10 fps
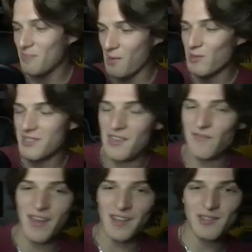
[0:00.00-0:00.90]
Bills
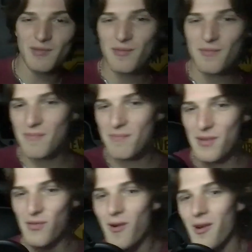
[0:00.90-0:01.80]
defense
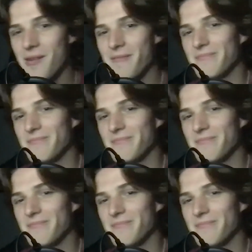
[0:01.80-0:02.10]
before,